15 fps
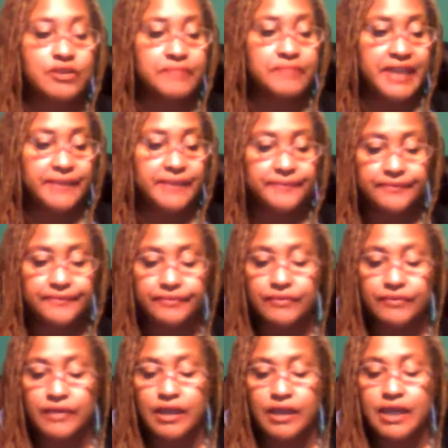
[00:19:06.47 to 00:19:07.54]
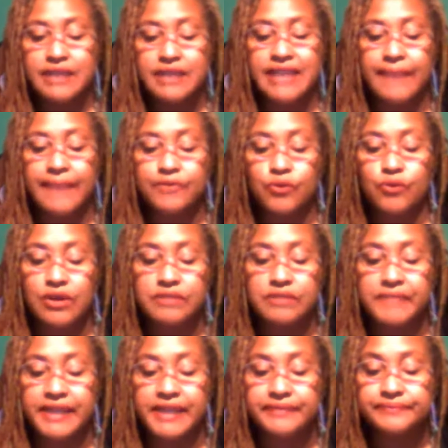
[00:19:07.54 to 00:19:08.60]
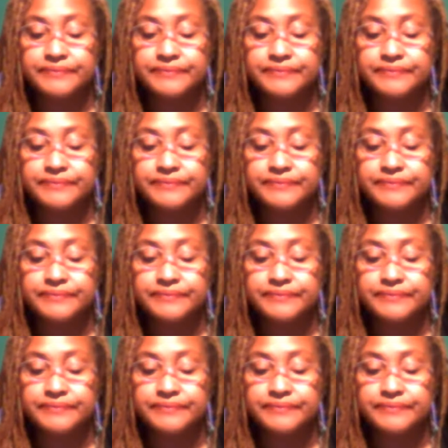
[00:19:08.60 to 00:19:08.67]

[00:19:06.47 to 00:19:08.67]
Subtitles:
me. Type the word me.